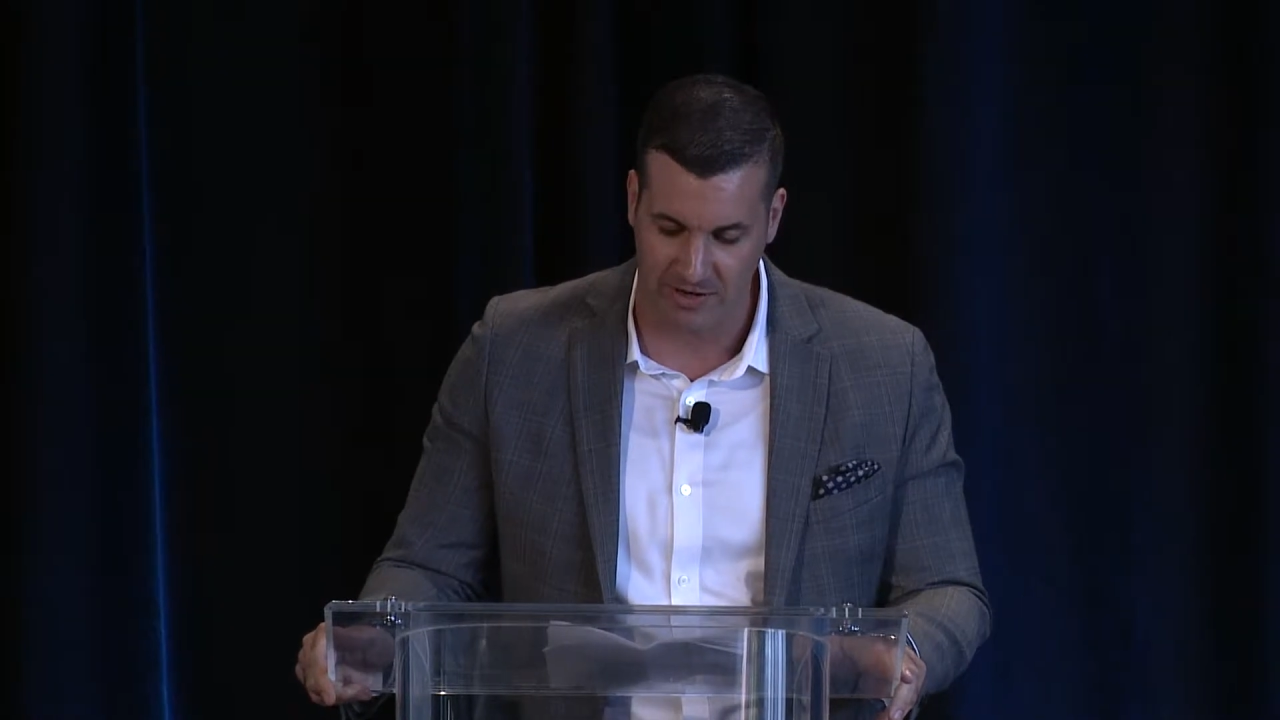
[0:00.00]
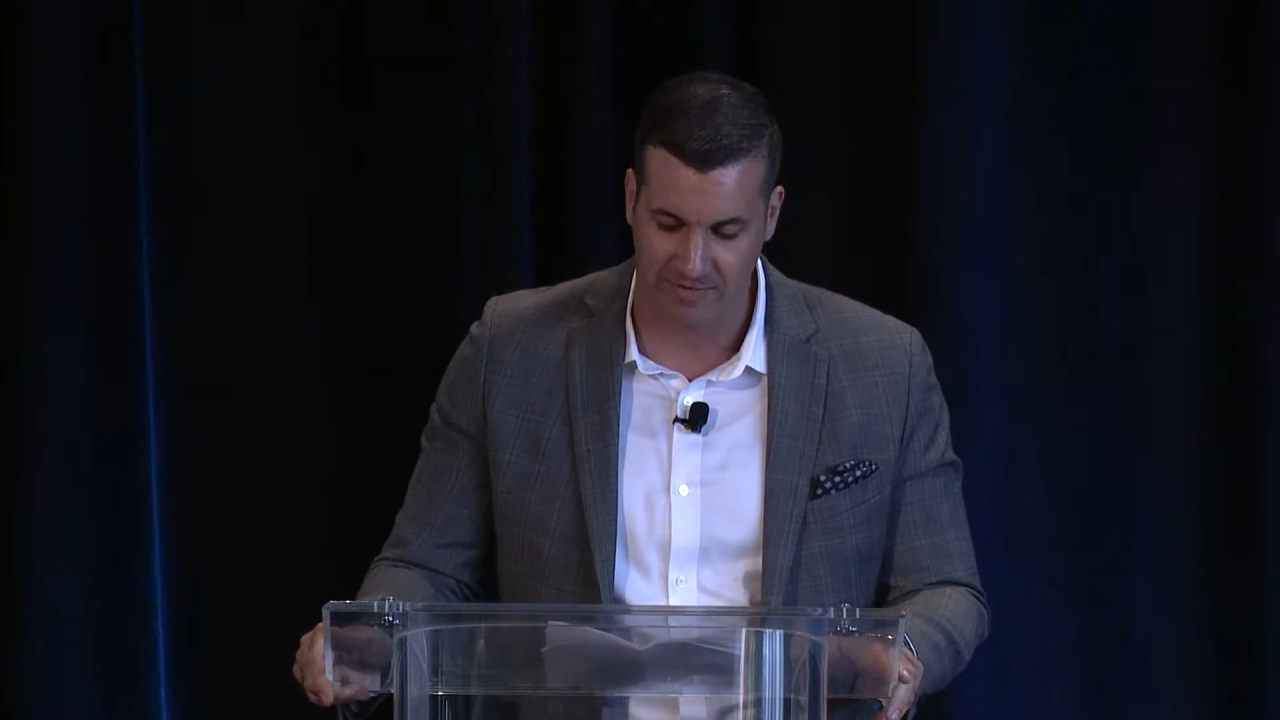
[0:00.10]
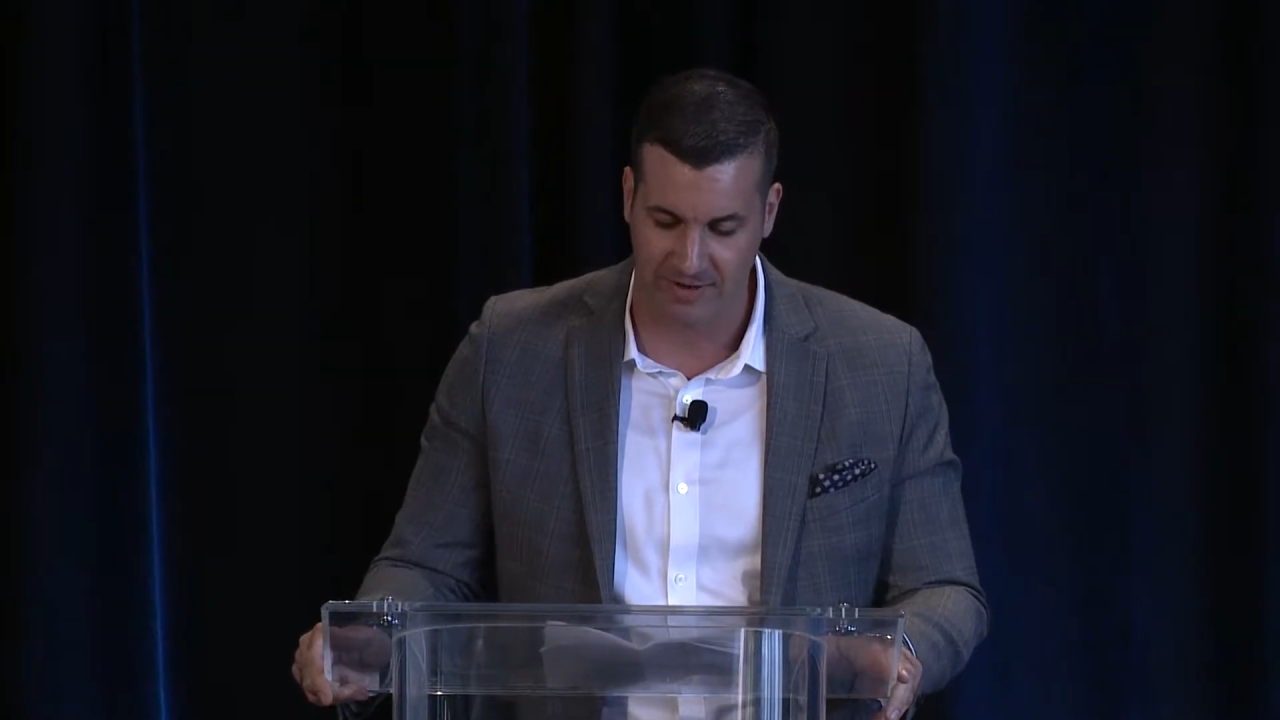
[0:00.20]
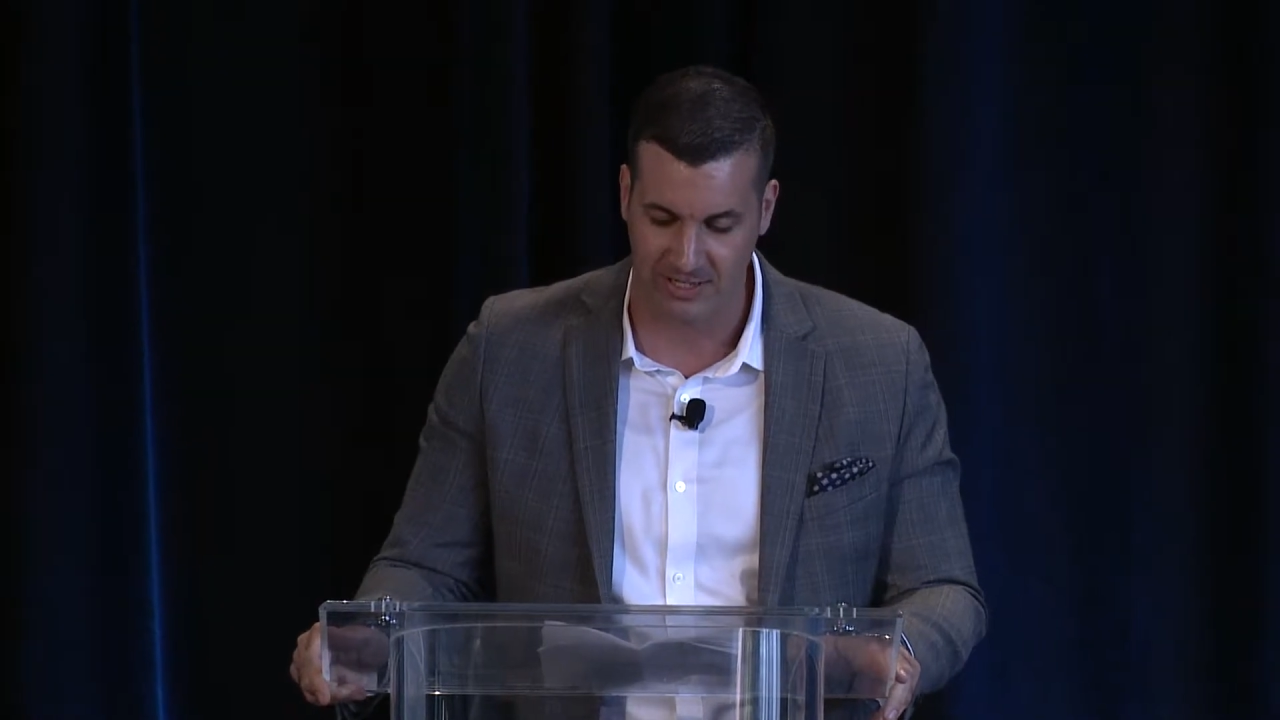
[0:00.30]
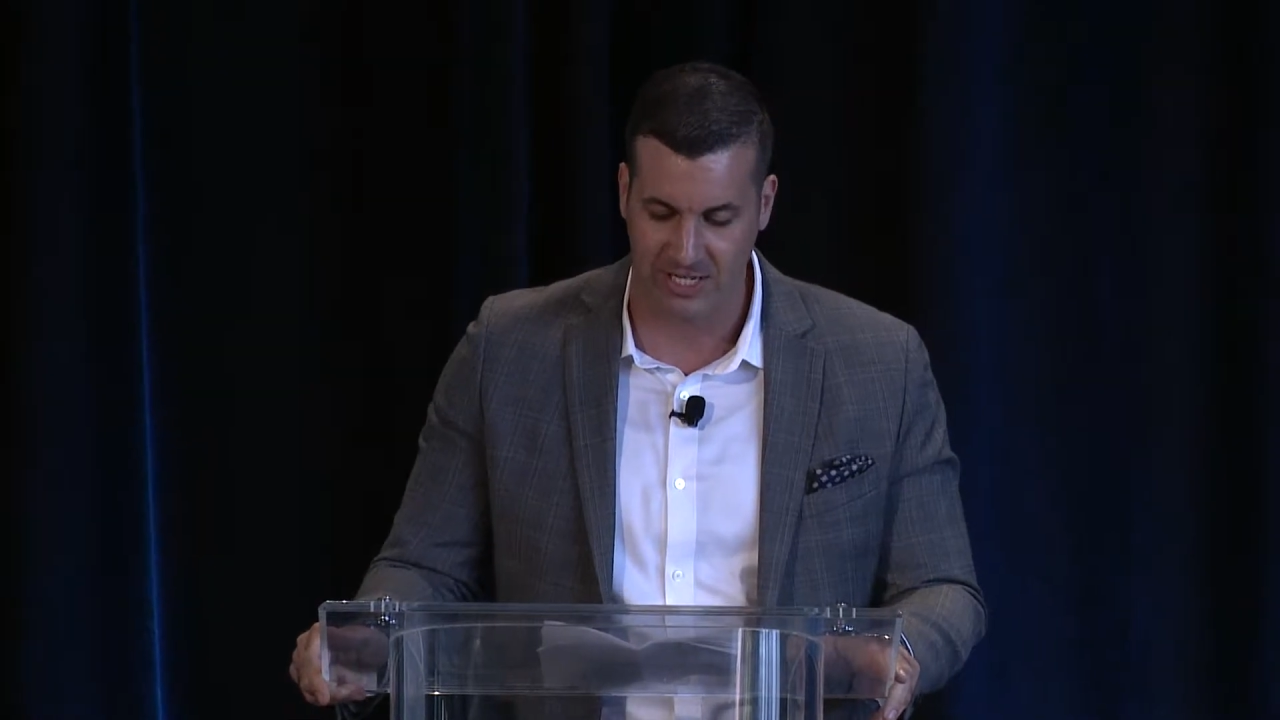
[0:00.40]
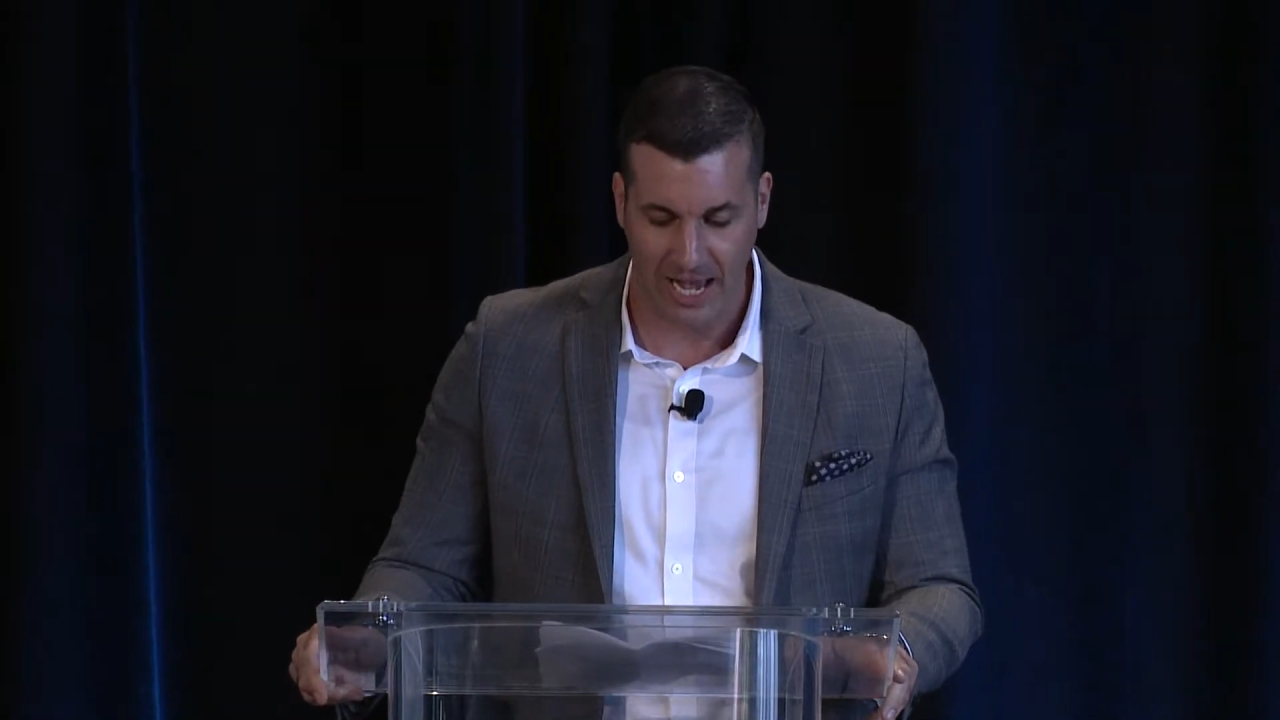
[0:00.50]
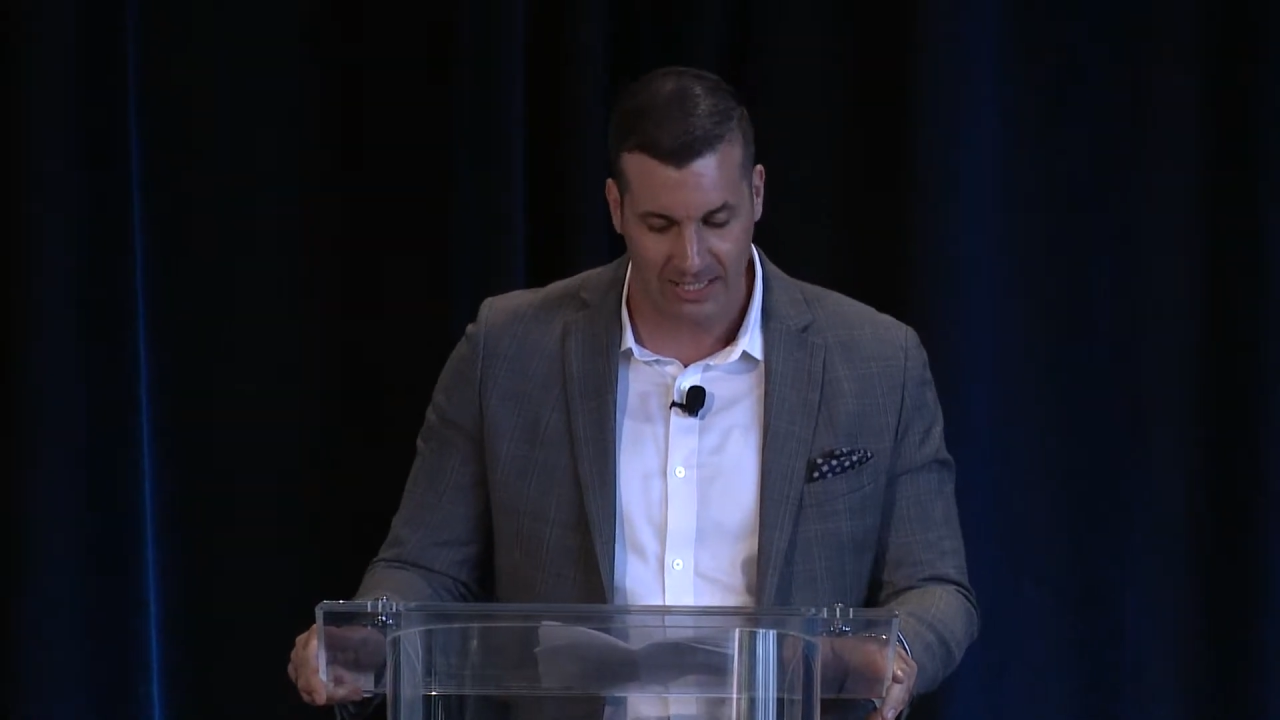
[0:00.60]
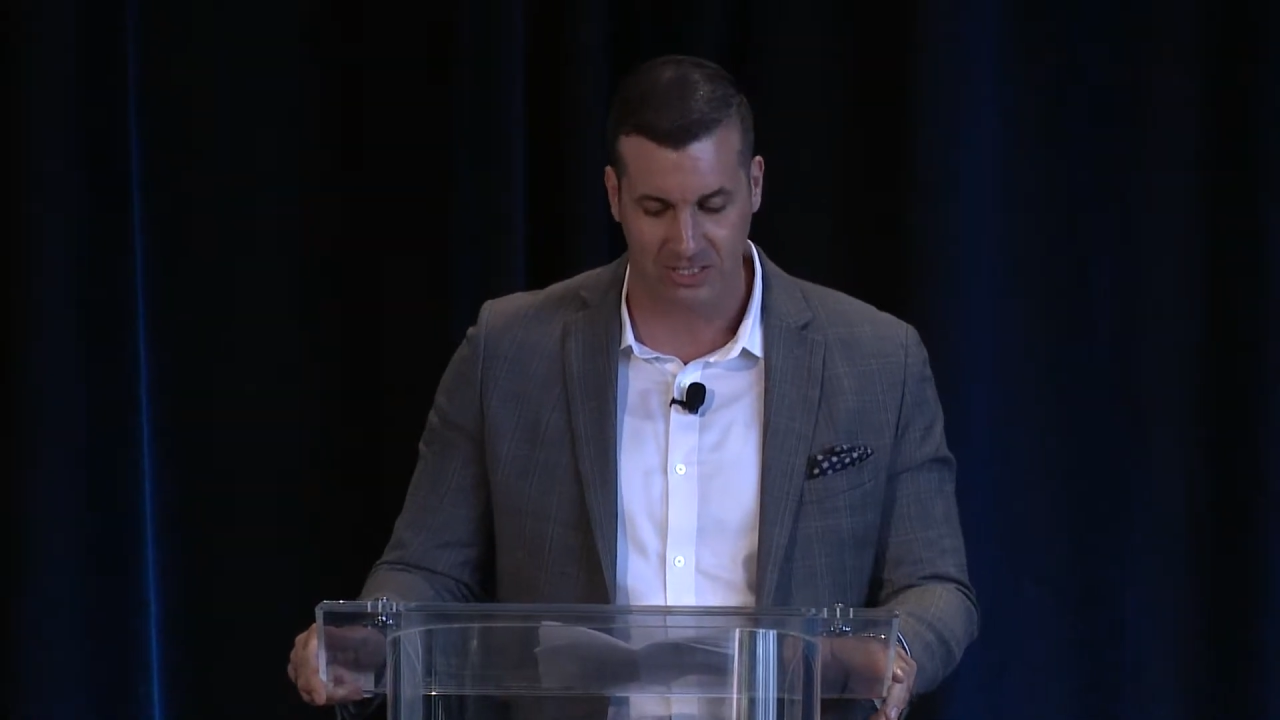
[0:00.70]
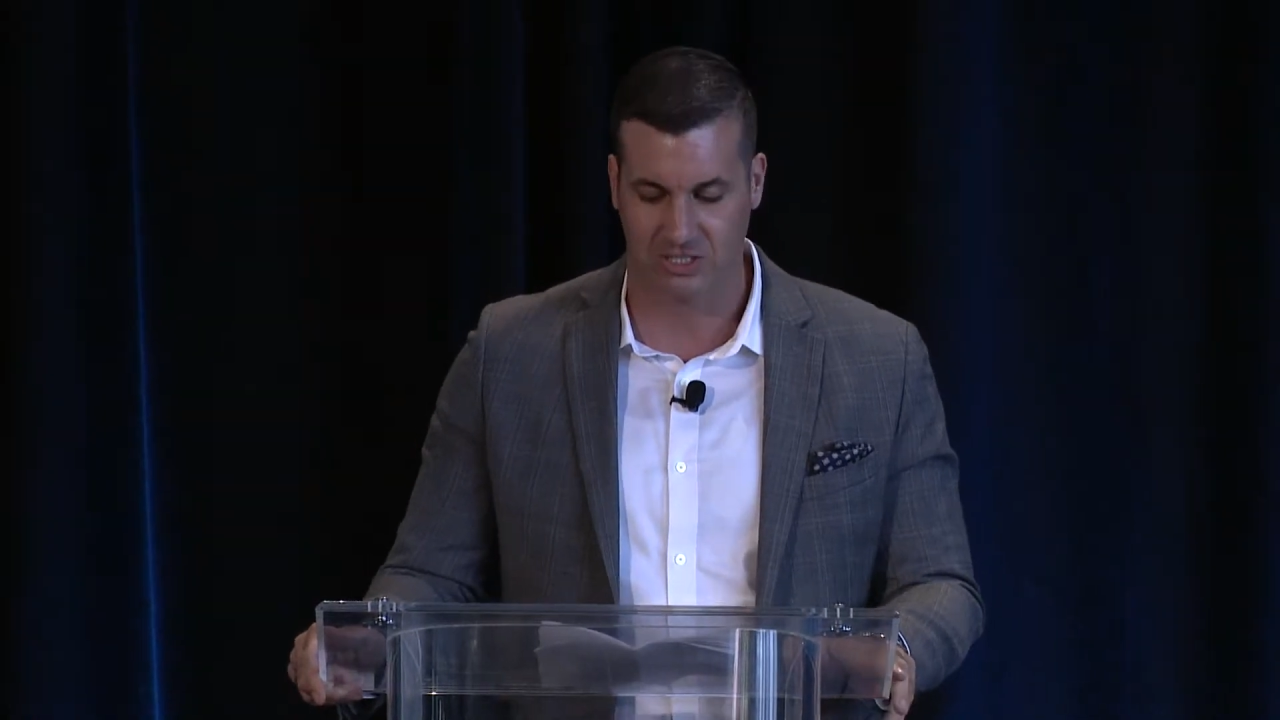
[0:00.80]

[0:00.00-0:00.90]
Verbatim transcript: fantastic